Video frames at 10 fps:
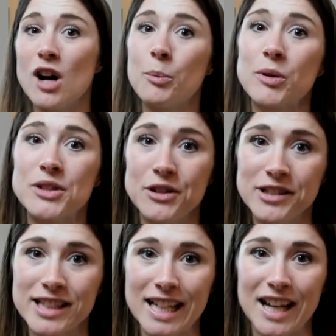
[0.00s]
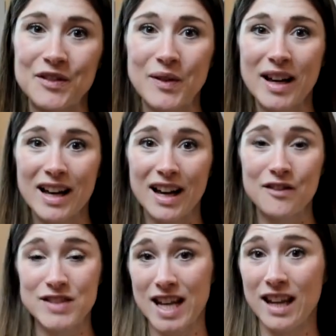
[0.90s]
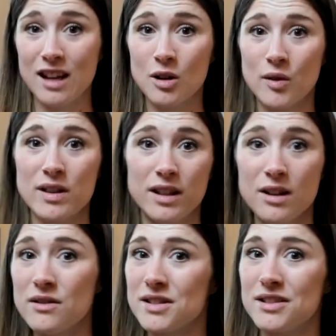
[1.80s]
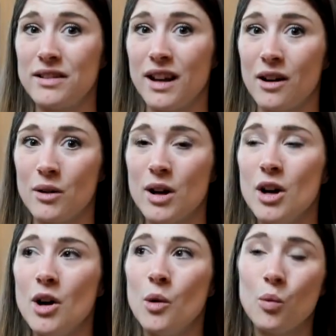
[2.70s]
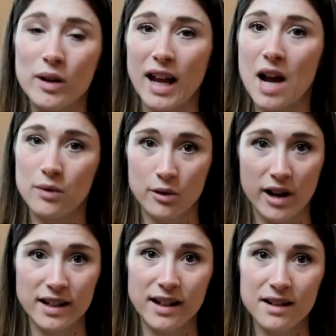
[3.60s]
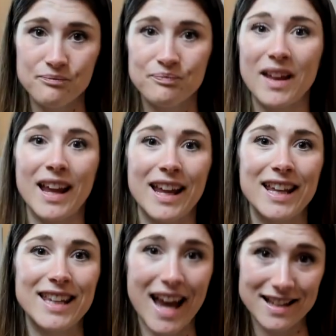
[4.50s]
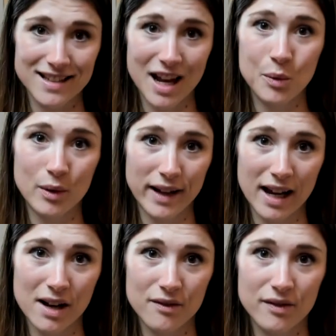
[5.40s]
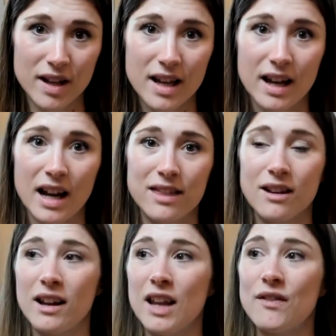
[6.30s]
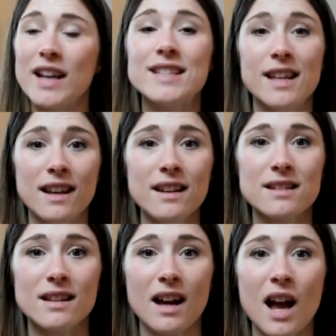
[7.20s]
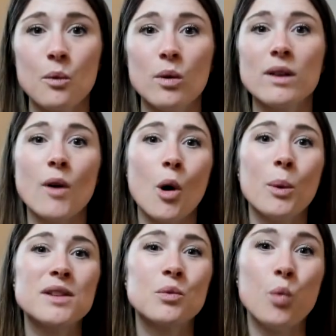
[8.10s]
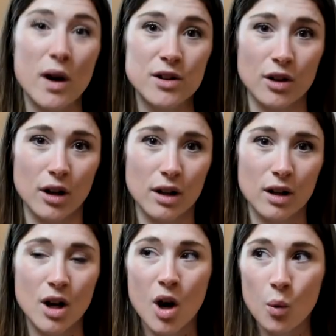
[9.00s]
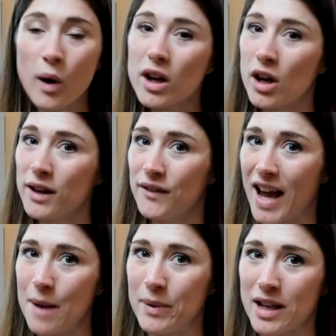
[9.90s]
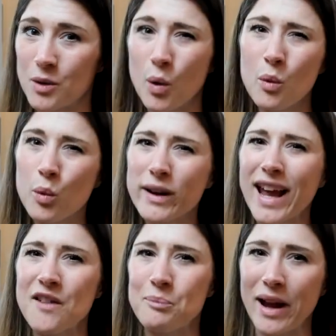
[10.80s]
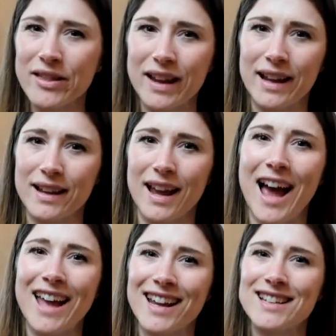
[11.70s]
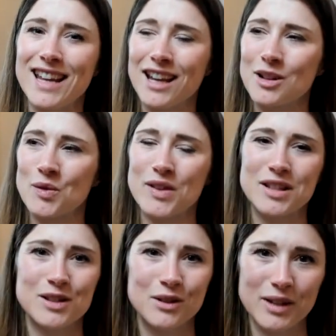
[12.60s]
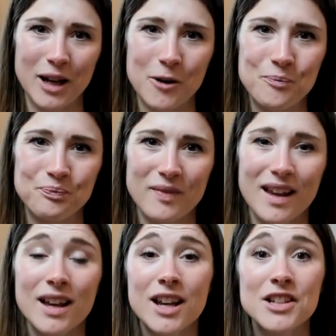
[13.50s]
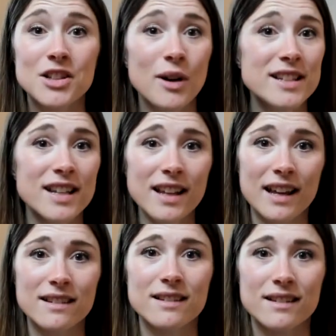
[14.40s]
opportunity of, of taking over the yoga studio, would I have regretted it? Yes, I would have. I thought if I didn't, I would have always wondered what could have happened, what would it have been like had I taken over the studio? So I did it.